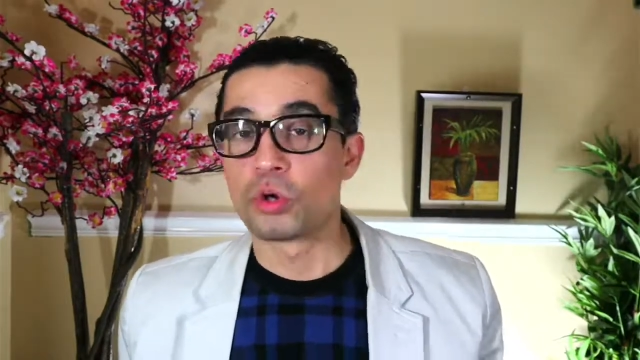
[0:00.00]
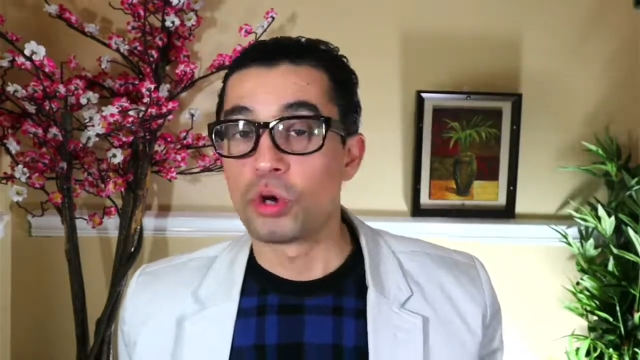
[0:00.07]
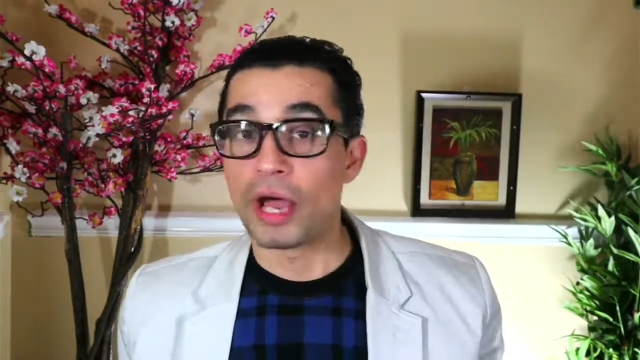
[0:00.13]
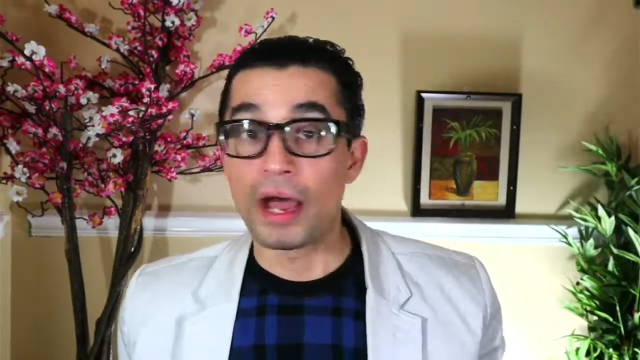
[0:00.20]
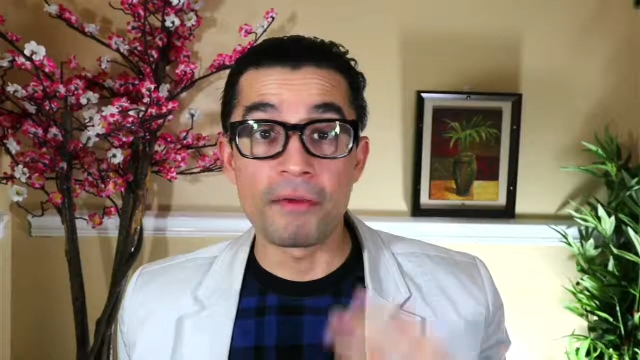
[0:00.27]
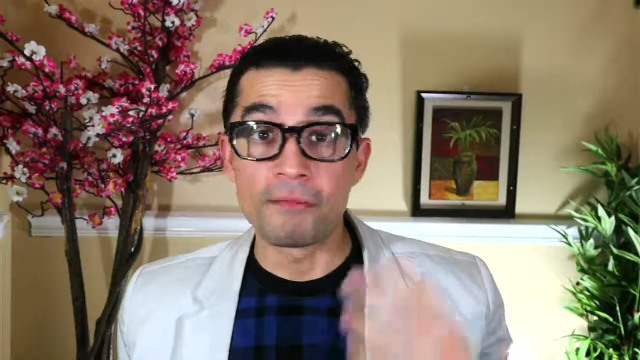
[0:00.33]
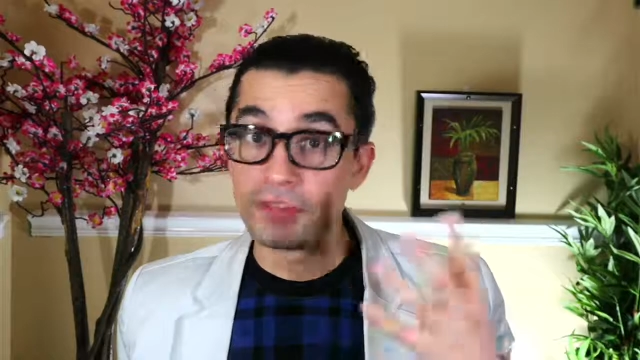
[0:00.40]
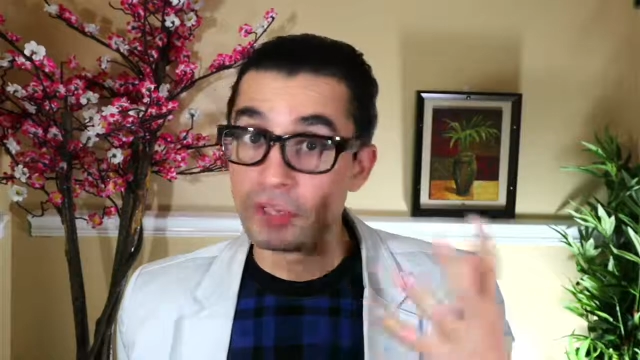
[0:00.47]

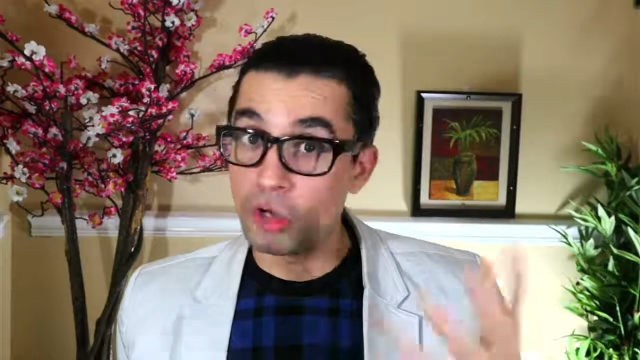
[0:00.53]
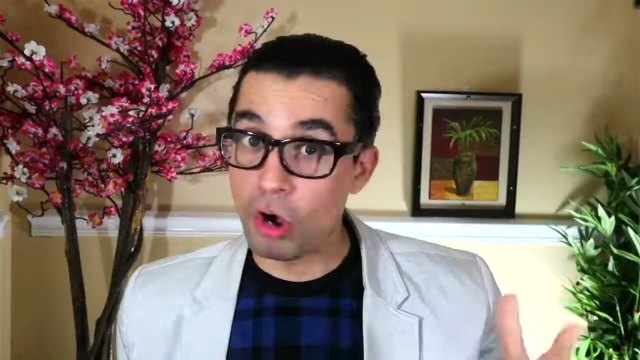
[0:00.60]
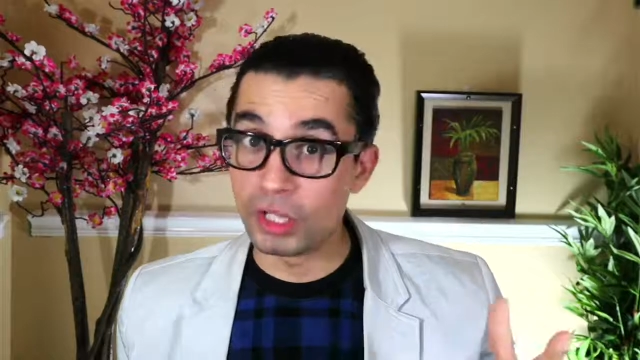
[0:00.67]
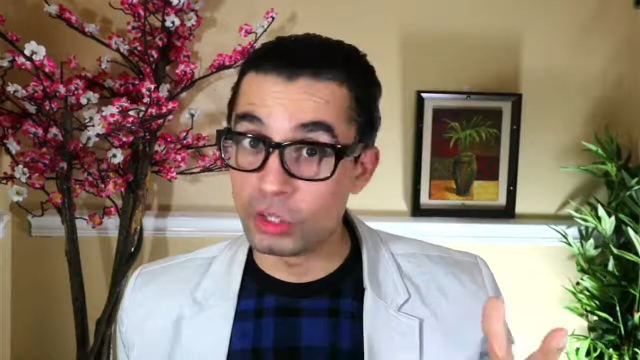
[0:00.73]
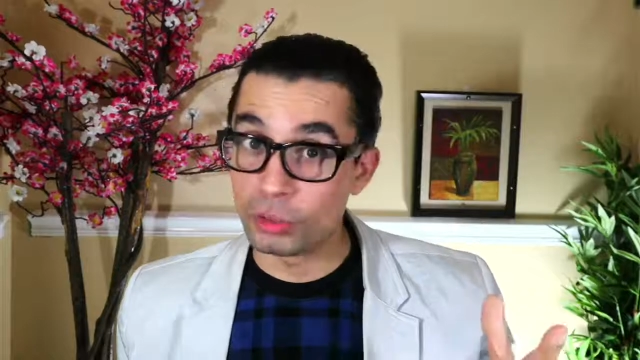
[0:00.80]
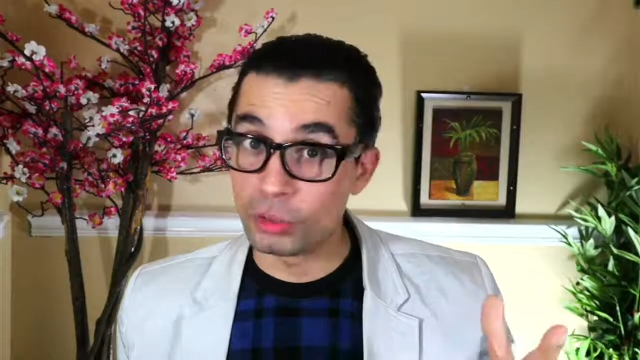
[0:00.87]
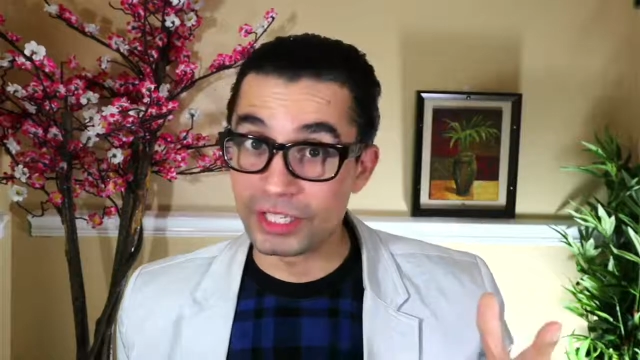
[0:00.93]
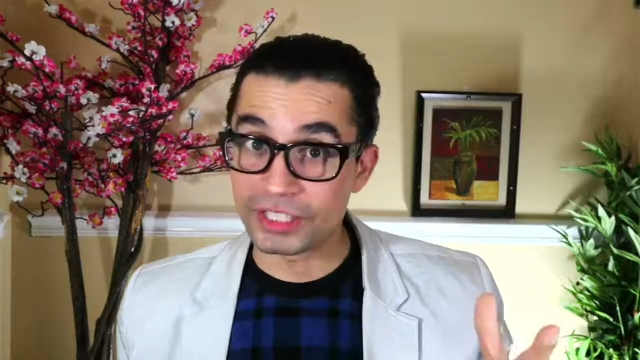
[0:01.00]
So
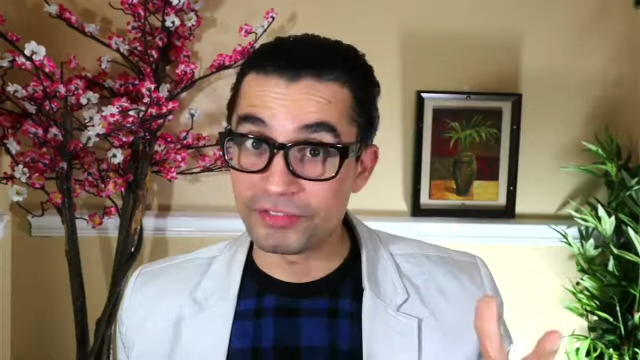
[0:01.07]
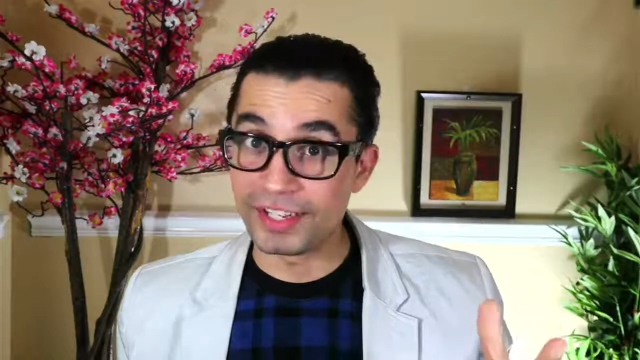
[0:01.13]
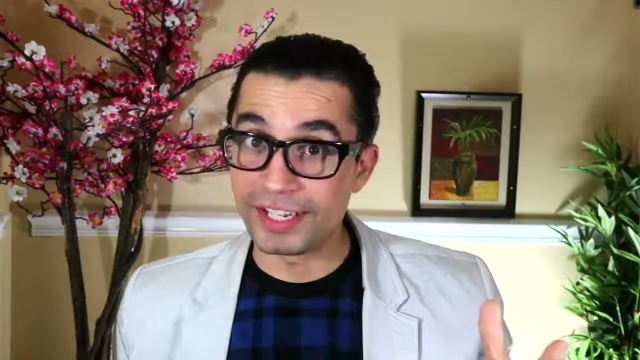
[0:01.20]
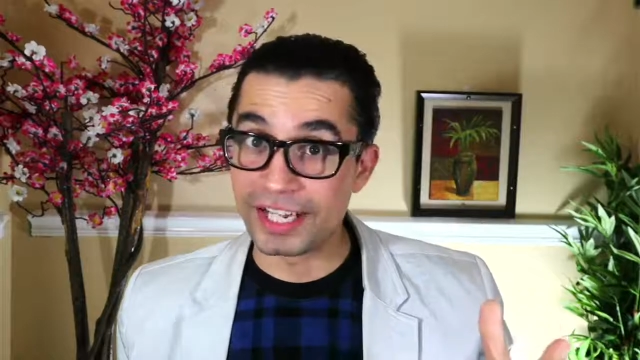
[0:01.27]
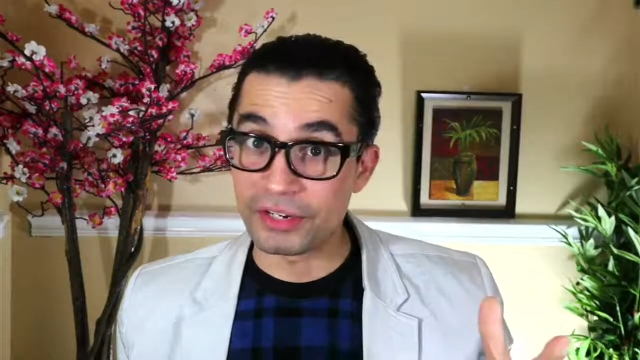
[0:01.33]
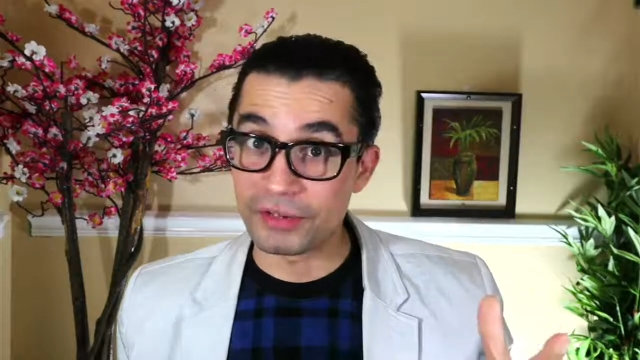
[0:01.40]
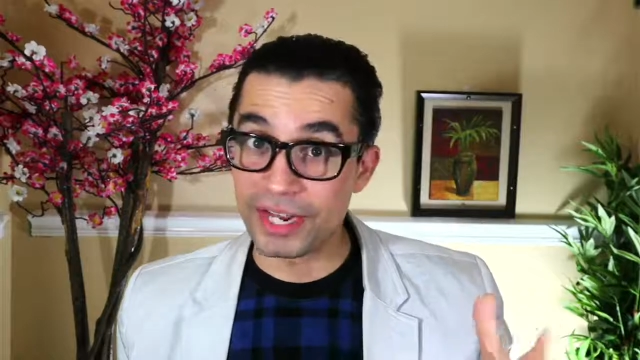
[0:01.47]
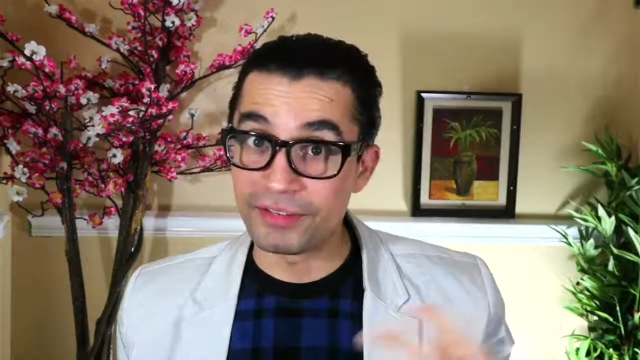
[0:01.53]
we all know
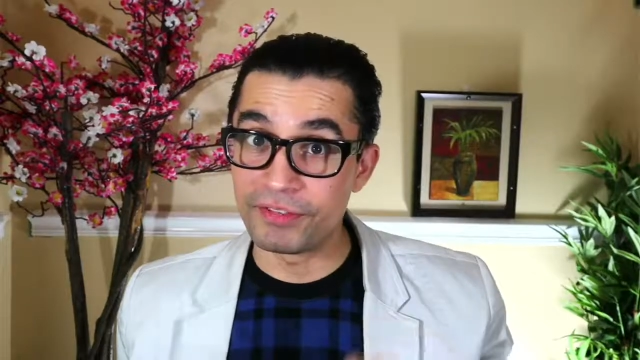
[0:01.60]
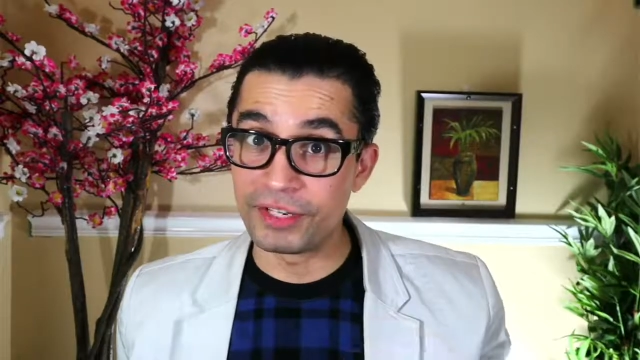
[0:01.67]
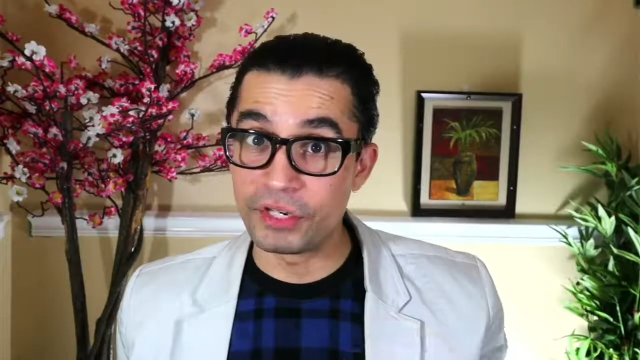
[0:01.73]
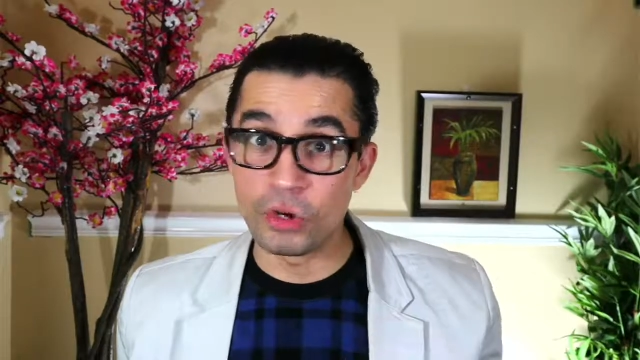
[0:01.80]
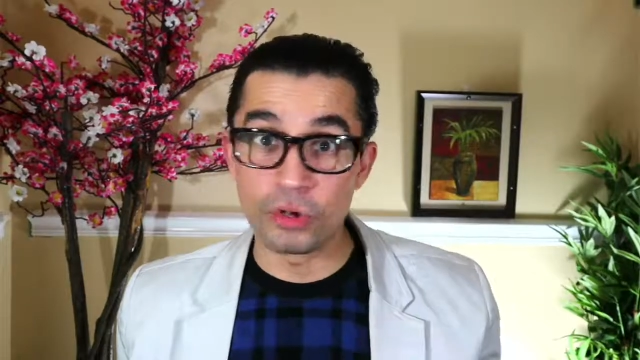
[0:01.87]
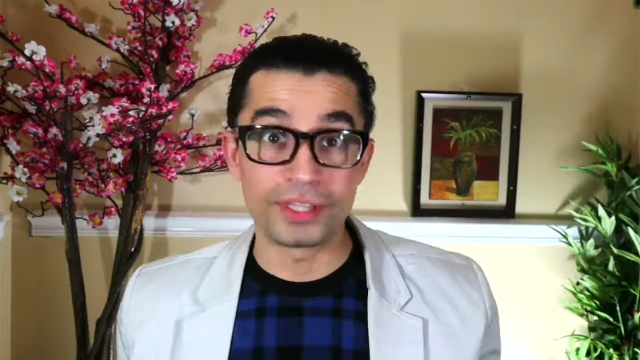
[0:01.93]
this feeling, right?